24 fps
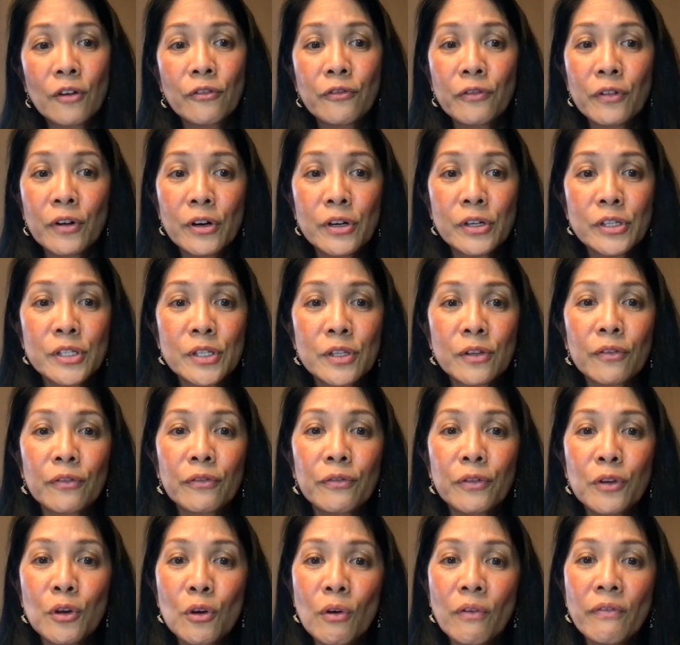First,
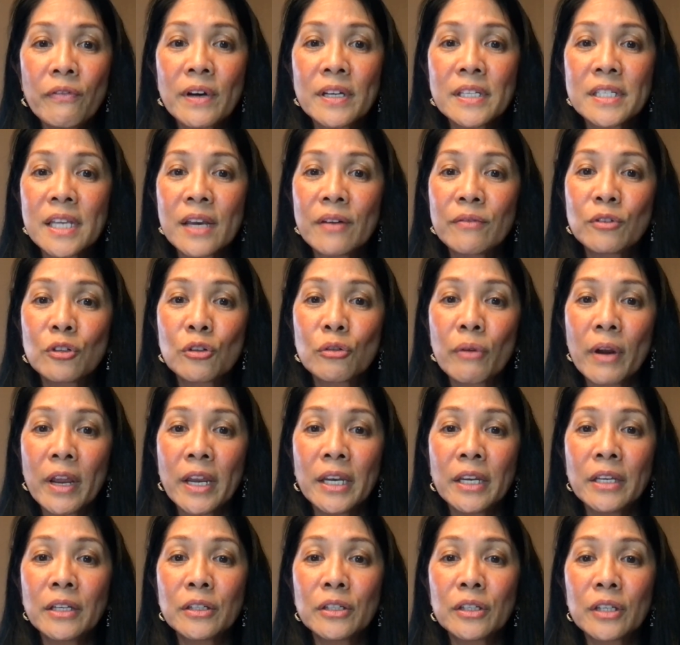few of us have
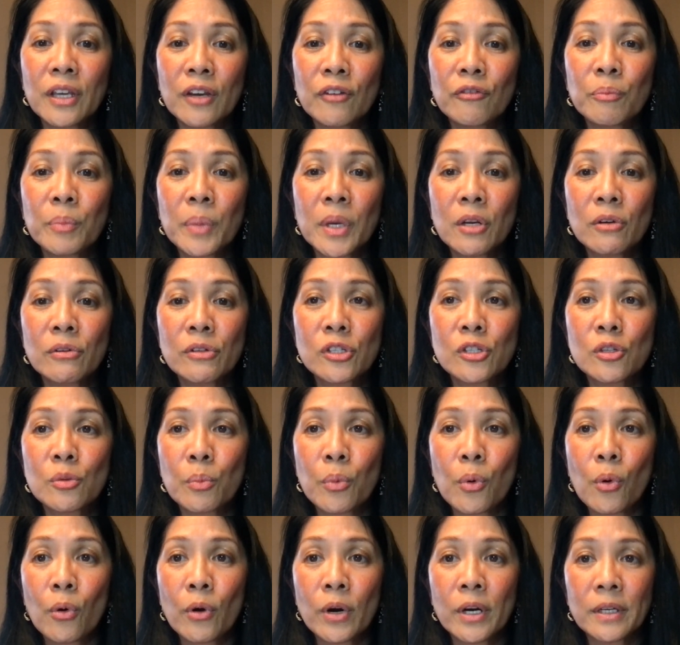training to give peer
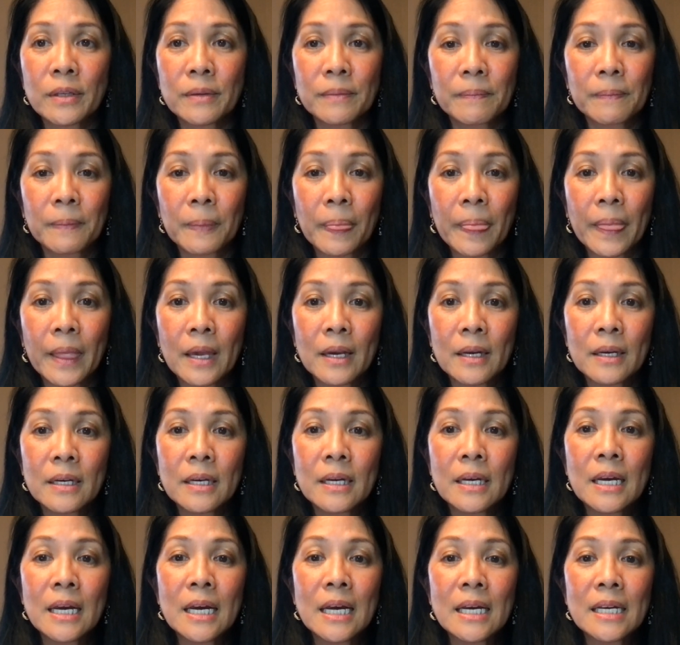support.
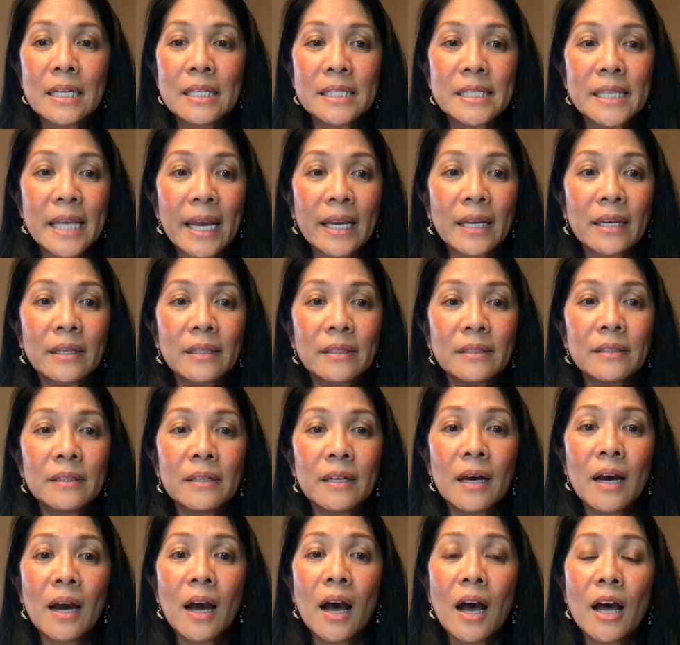Second,
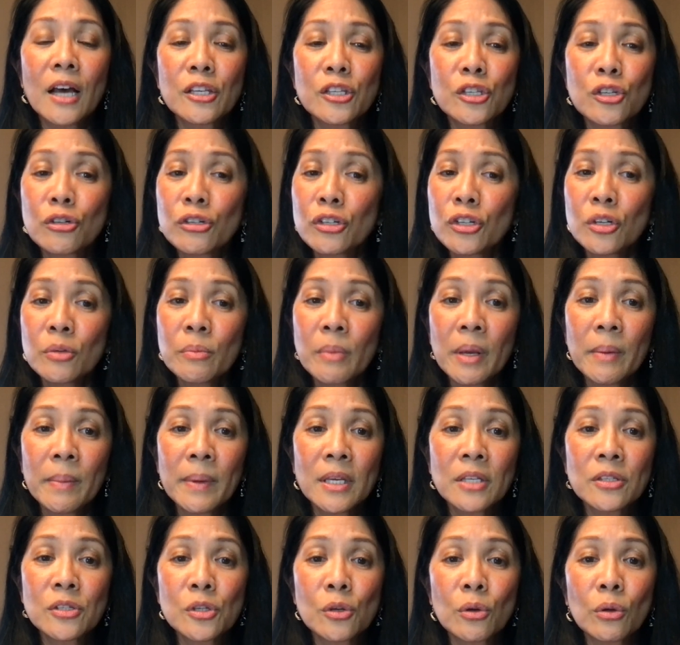a surgeon may be
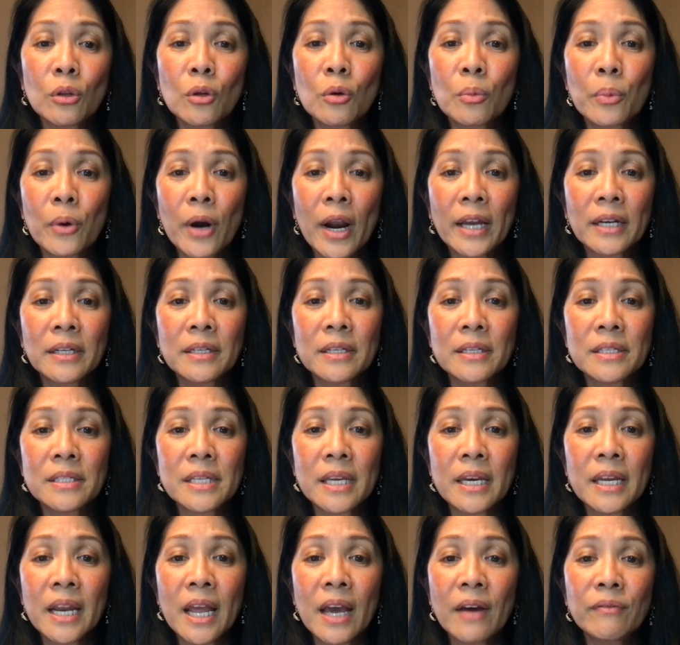in solo practice
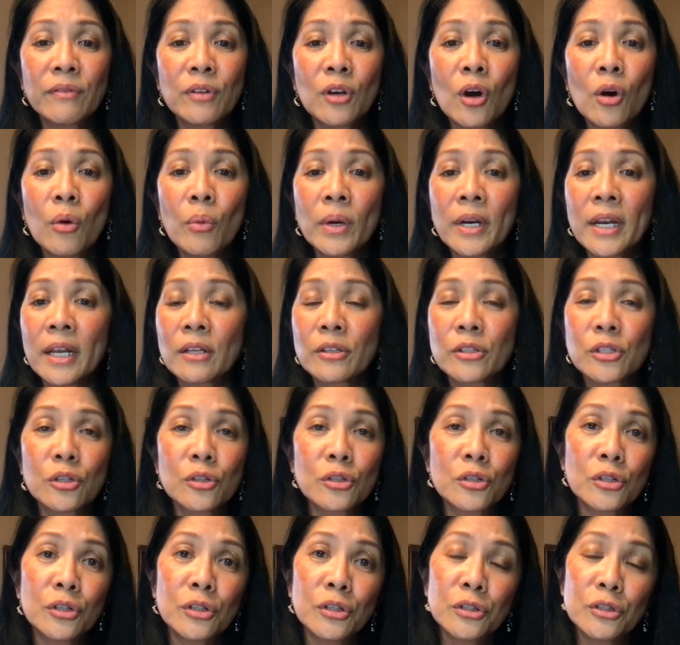and have no one else to
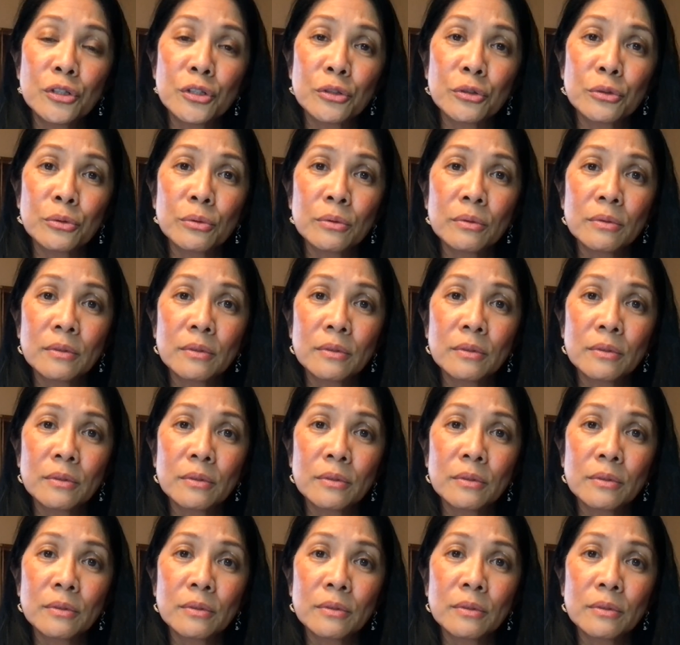turn to.